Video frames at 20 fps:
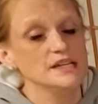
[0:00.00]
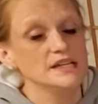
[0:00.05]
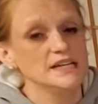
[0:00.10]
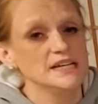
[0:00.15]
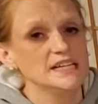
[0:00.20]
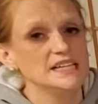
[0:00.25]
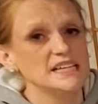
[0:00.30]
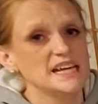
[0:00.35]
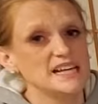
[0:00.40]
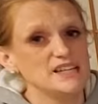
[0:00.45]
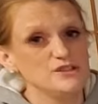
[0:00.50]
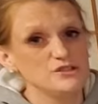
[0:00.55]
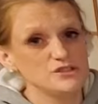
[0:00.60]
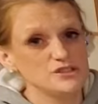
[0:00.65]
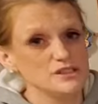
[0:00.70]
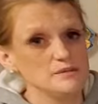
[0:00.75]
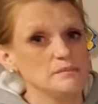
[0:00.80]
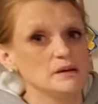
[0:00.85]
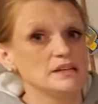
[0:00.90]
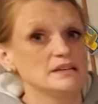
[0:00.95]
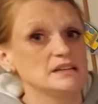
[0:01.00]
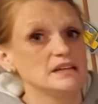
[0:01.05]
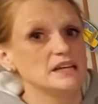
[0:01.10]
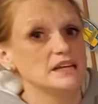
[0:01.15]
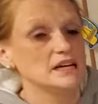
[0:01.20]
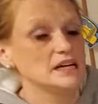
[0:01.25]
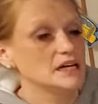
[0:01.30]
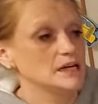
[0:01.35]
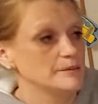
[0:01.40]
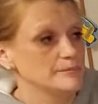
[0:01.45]
And that usually meant
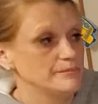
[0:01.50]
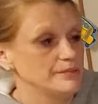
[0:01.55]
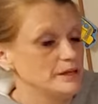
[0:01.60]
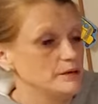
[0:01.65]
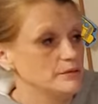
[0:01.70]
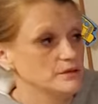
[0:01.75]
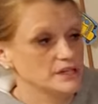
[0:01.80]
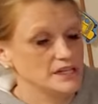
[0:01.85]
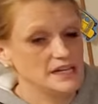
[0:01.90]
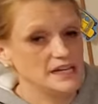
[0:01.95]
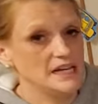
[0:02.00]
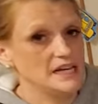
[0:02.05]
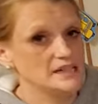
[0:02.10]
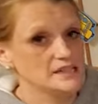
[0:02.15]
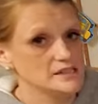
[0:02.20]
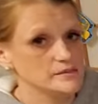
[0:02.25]
that they were going to add